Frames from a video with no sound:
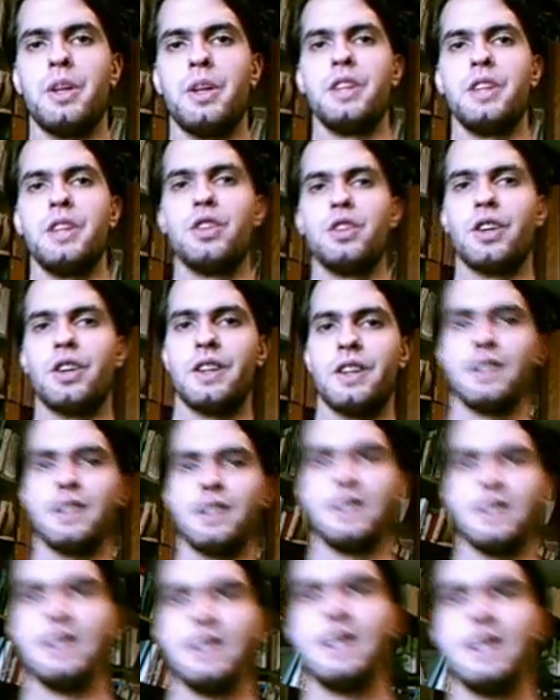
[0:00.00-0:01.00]

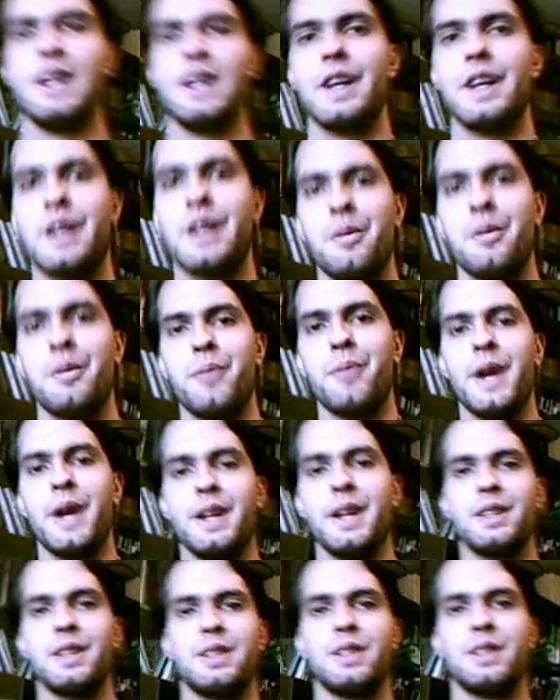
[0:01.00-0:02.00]
political
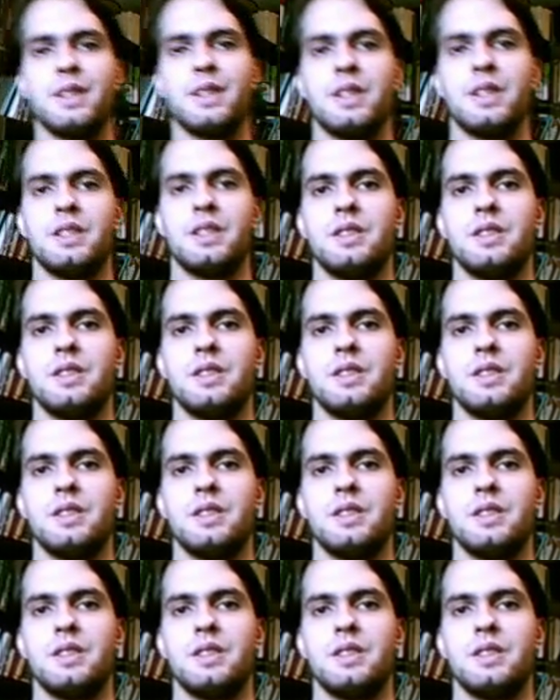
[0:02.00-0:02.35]
campaign.